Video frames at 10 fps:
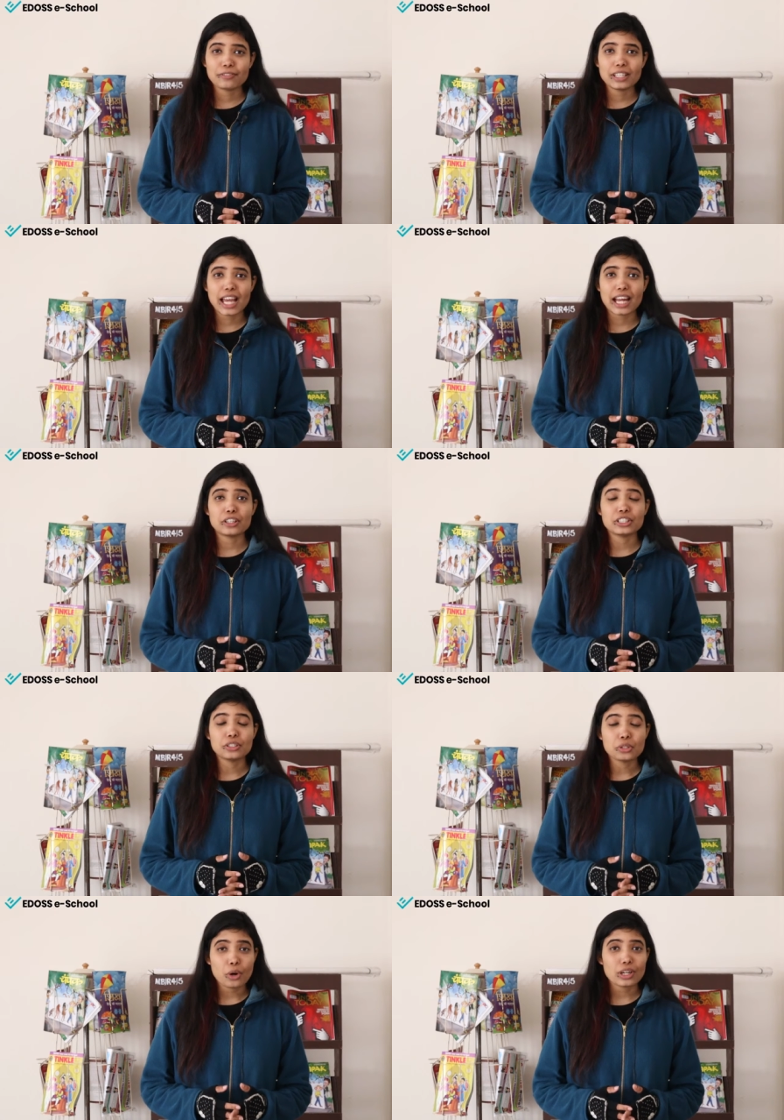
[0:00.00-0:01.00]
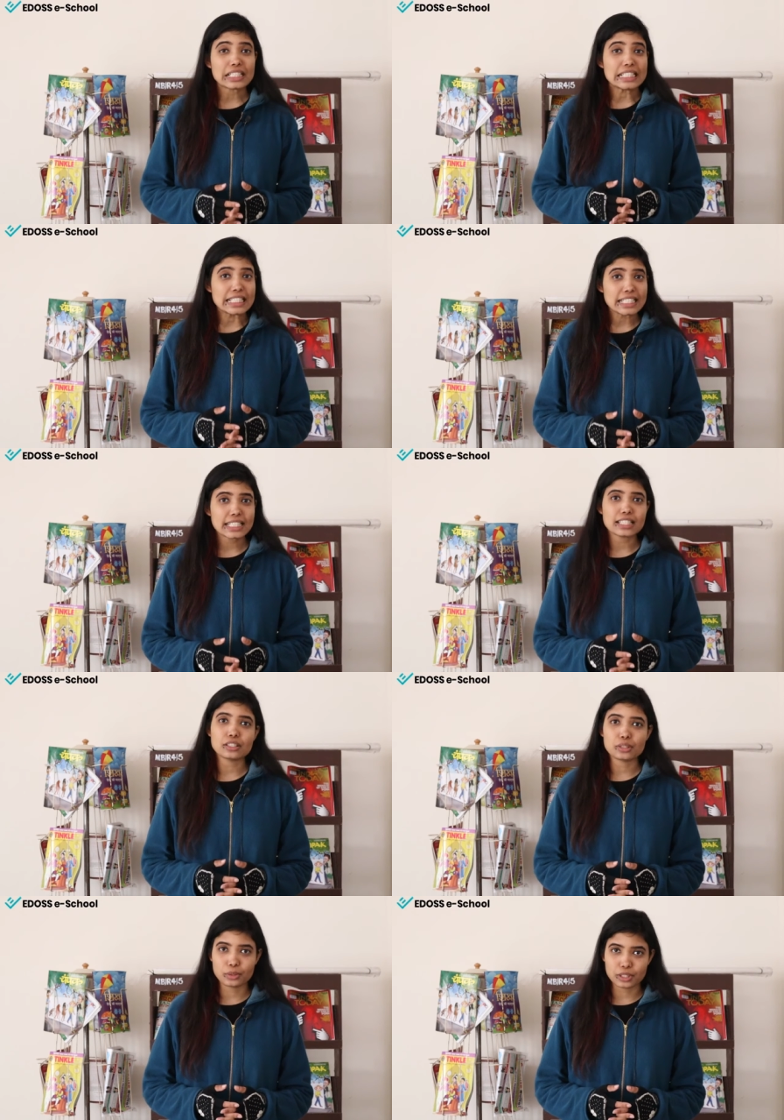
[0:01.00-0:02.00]
he had not
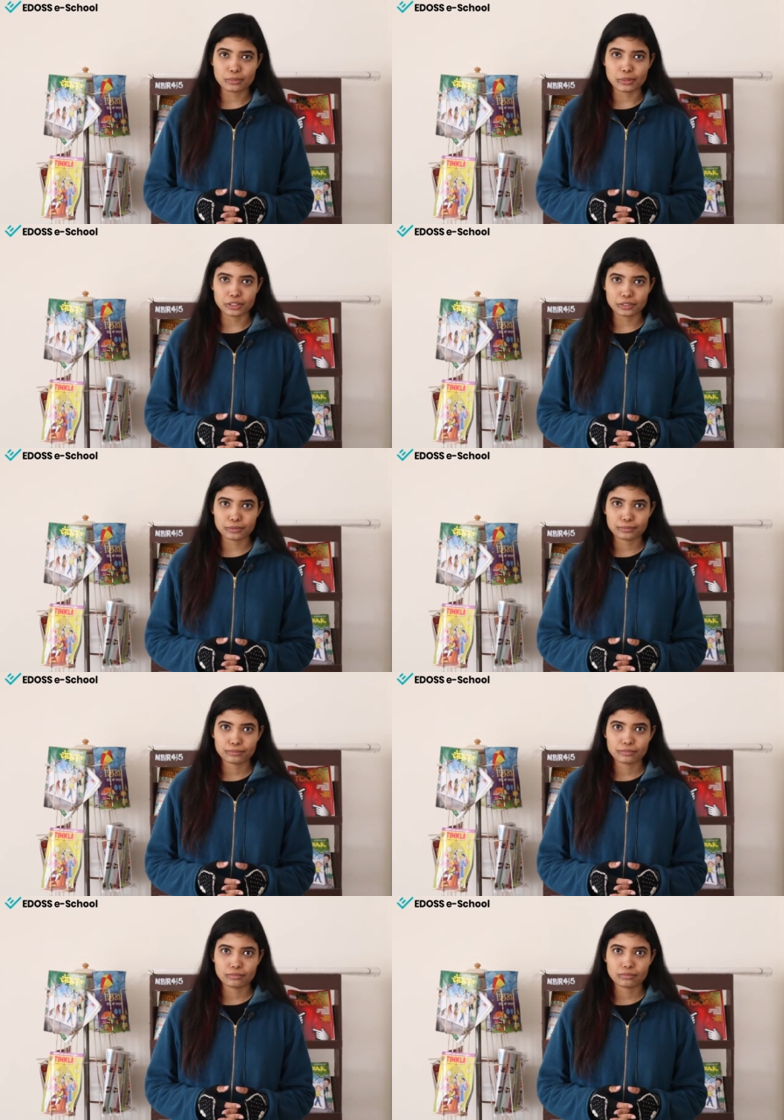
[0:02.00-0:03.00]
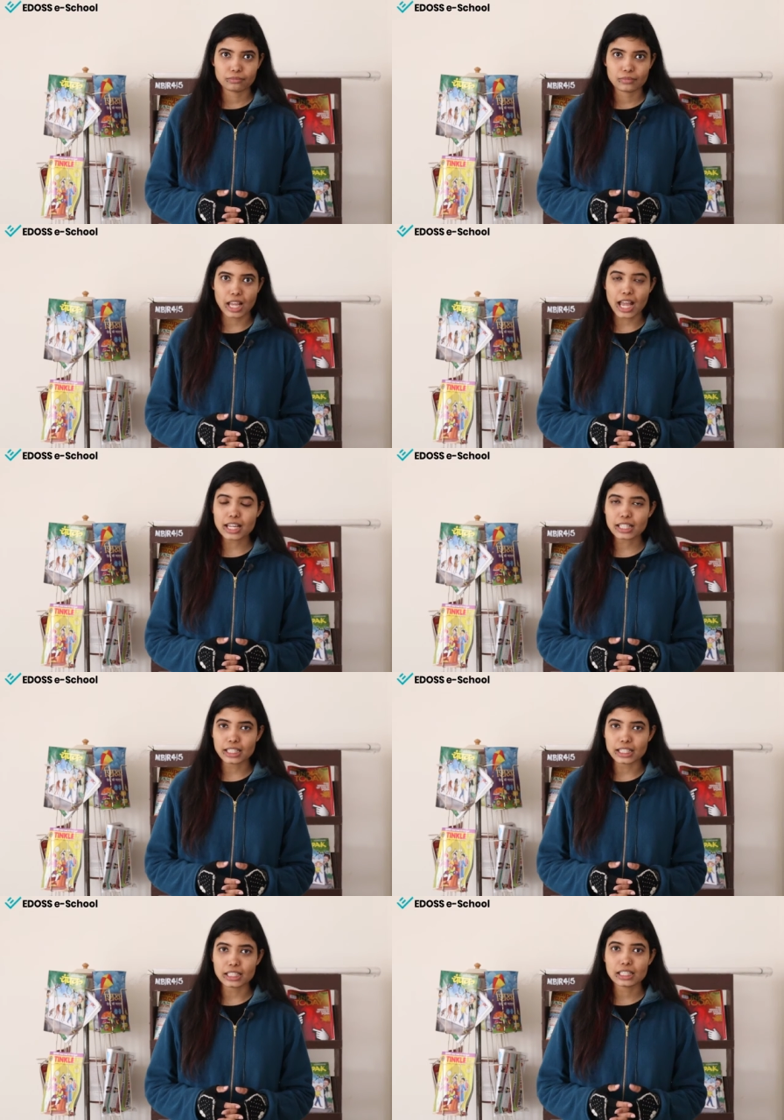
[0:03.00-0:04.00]
listened to his mother and
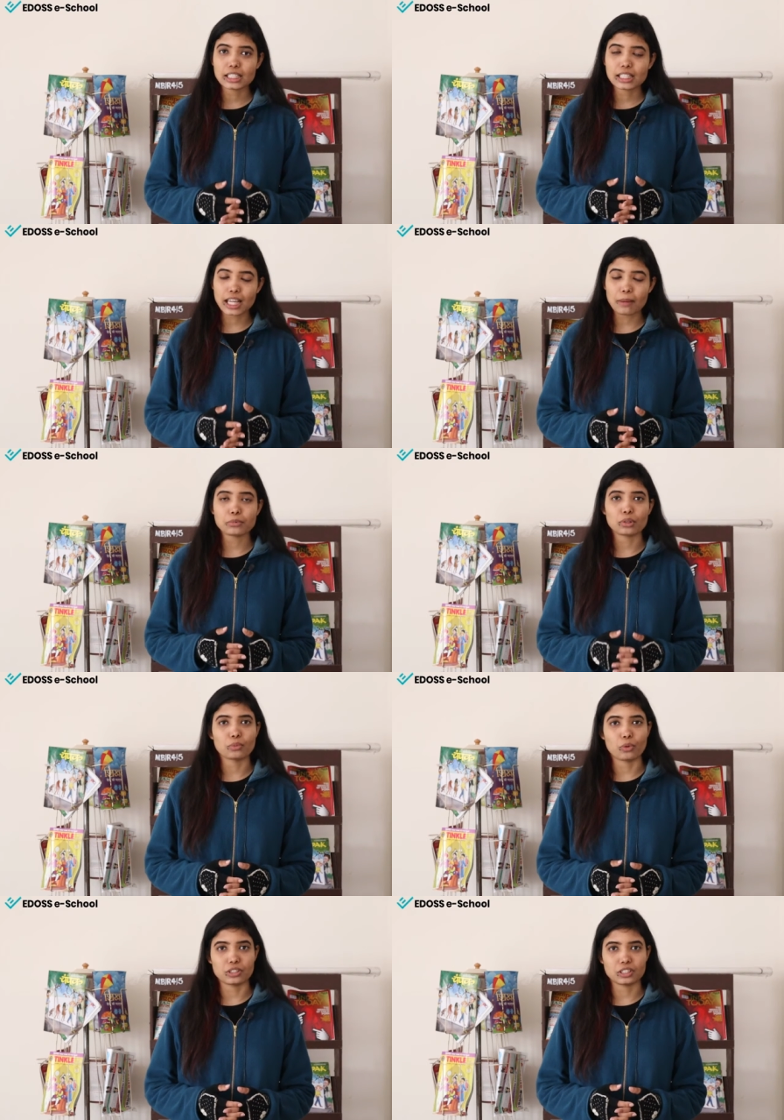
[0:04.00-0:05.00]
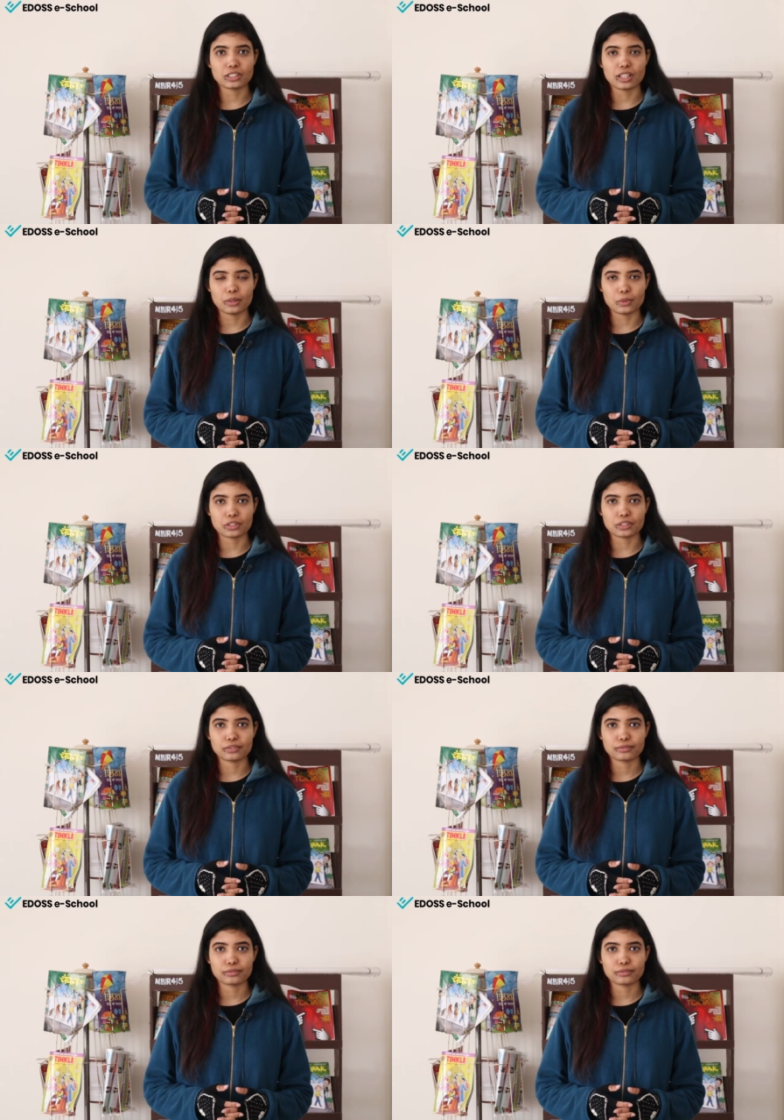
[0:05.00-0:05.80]
he kept on watching television.